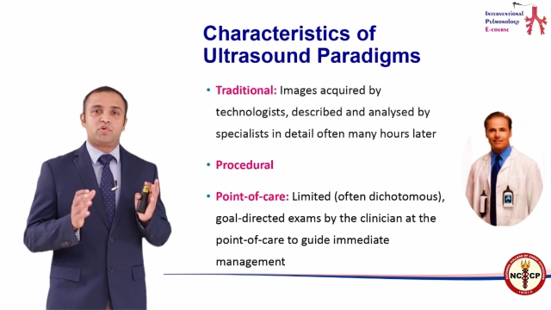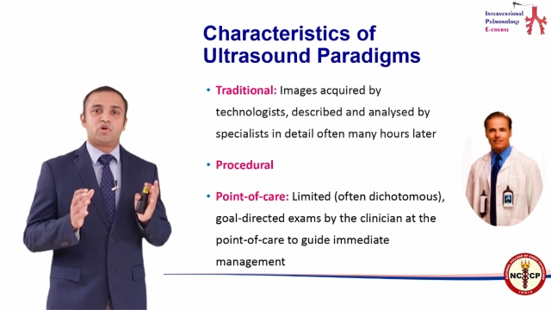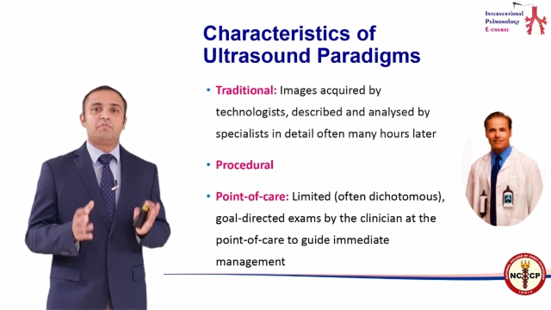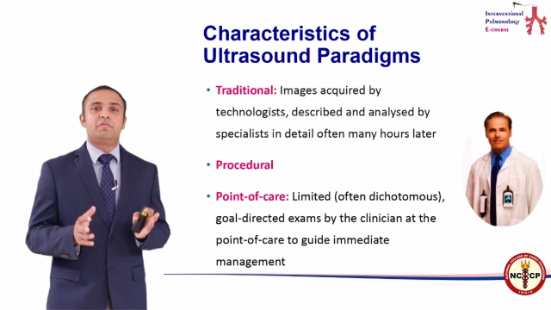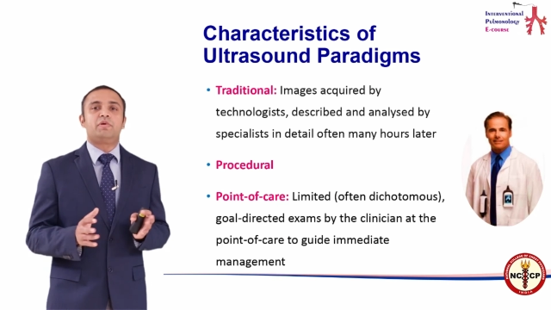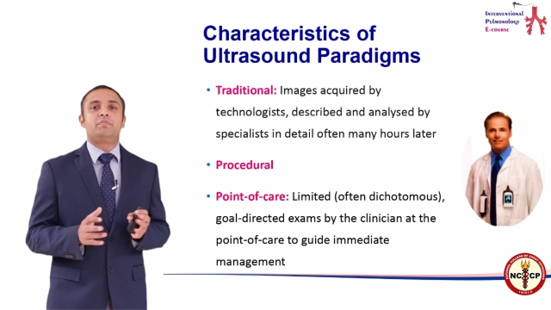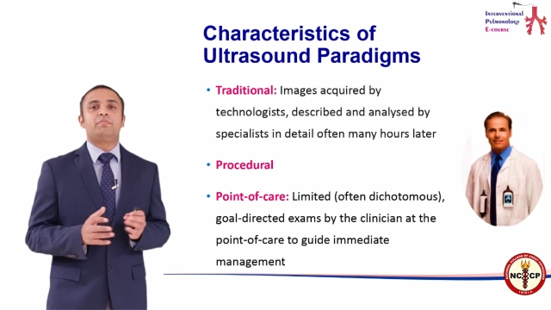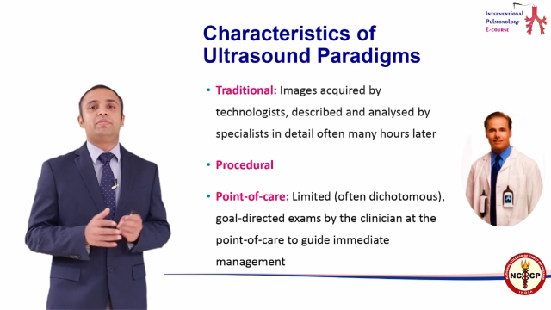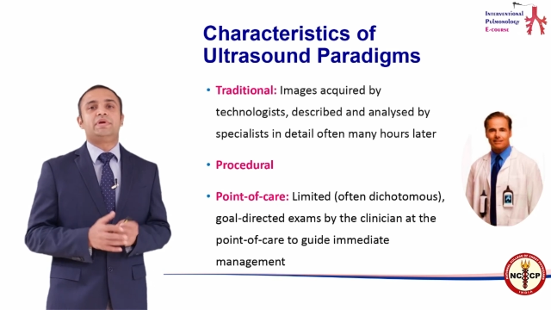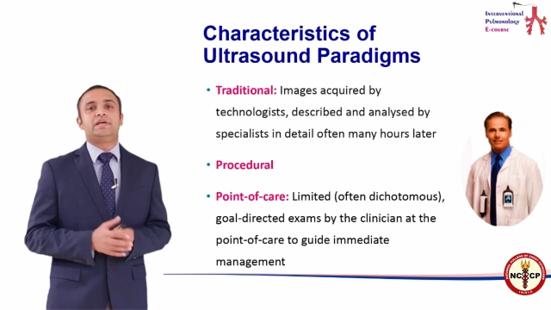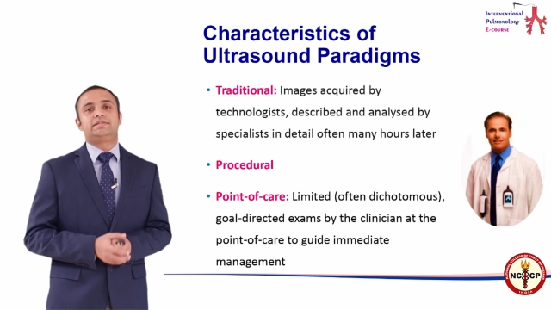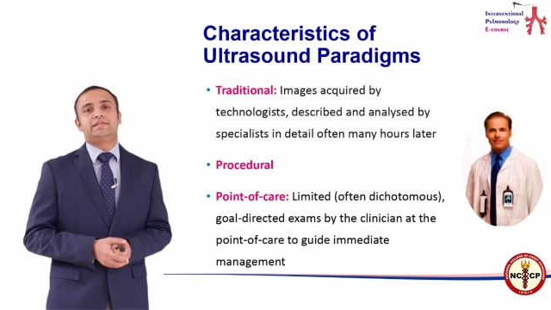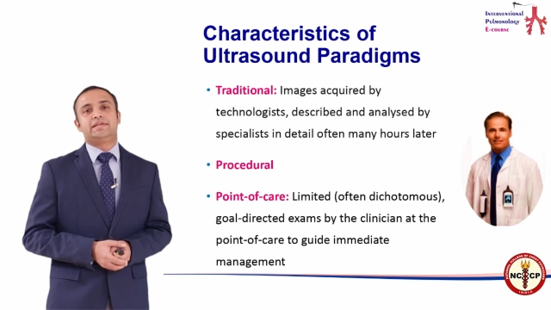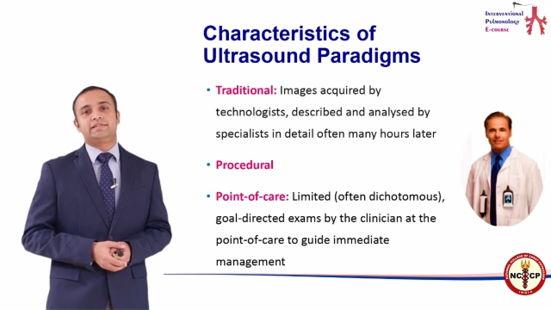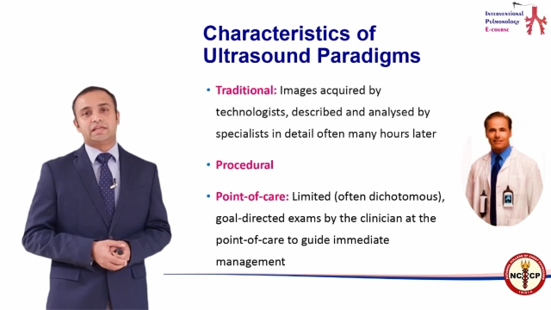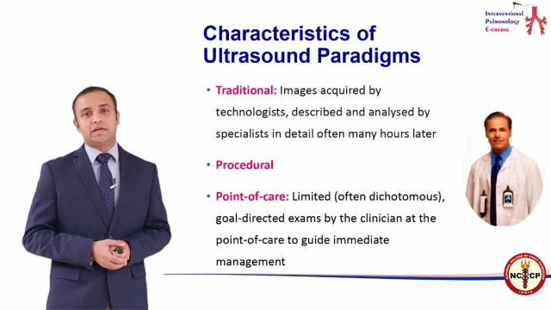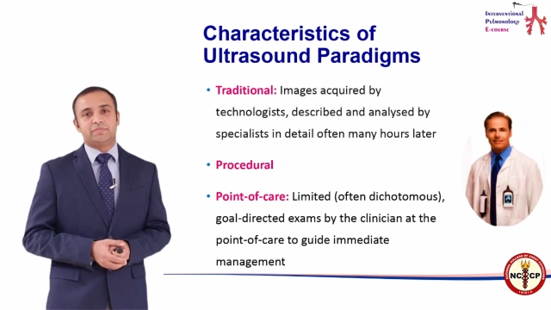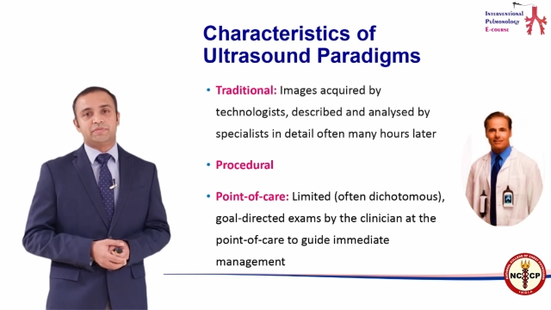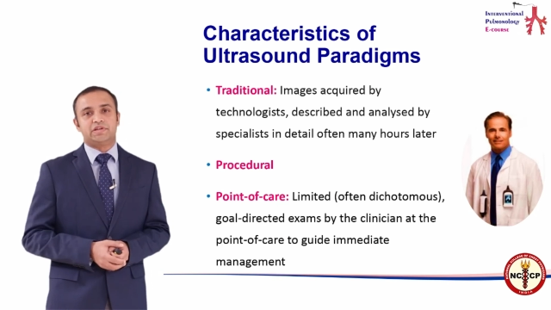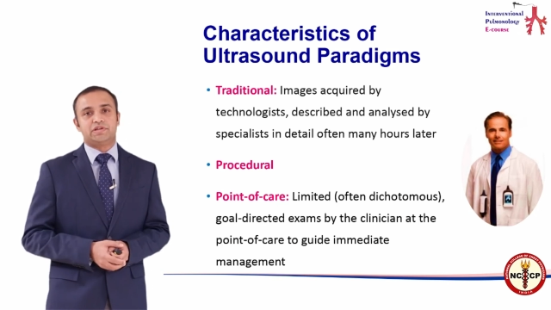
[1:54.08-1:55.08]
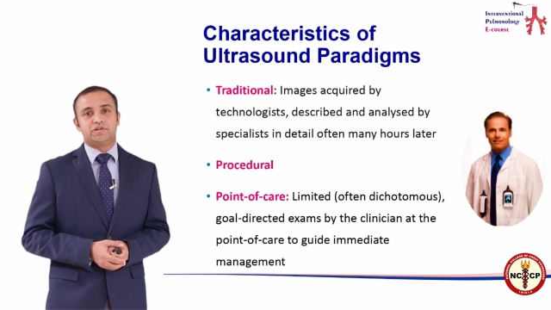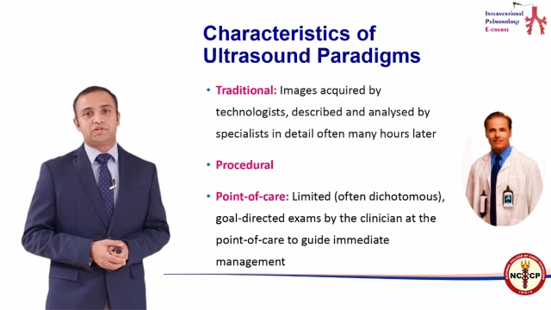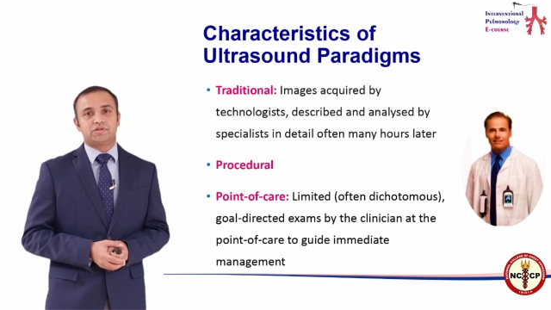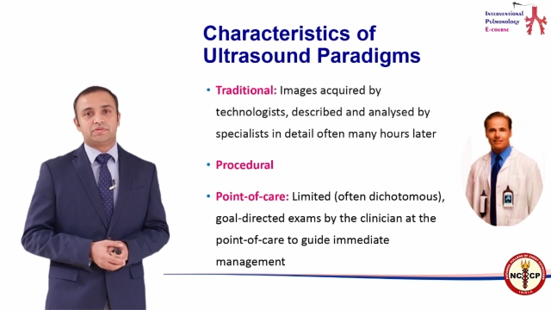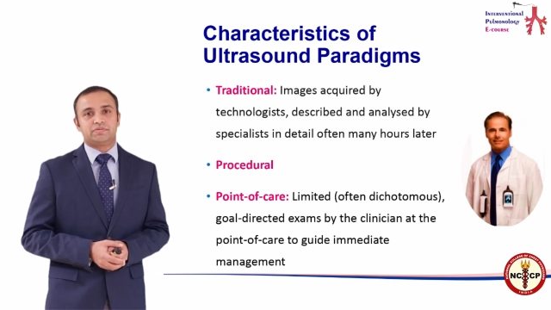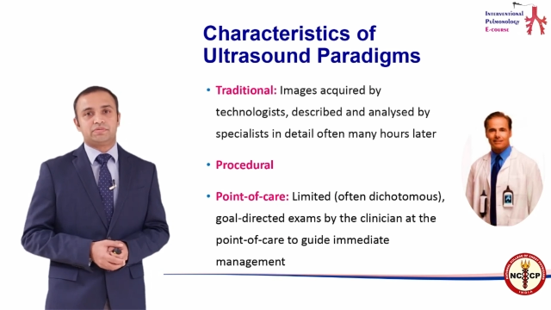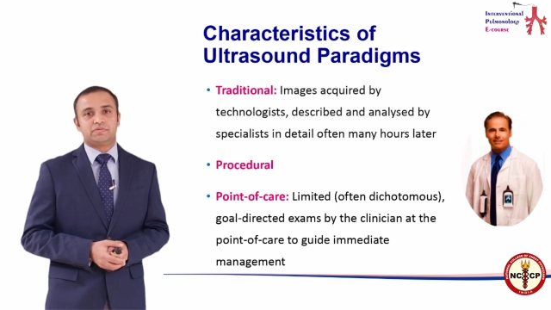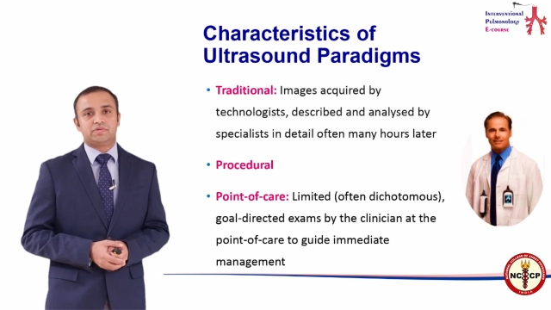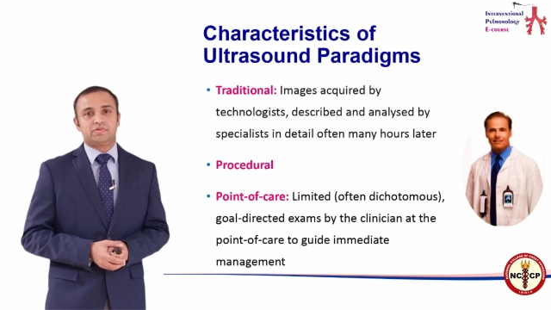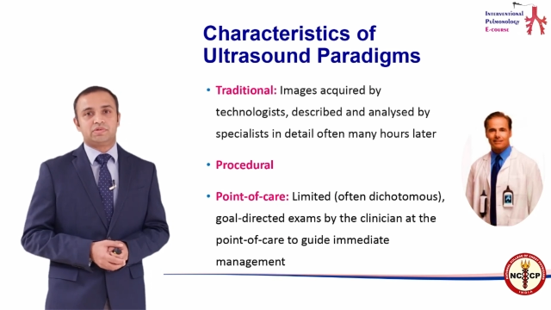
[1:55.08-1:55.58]
problem based
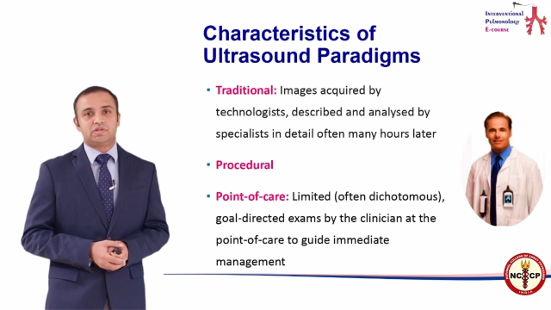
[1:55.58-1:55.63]
examination.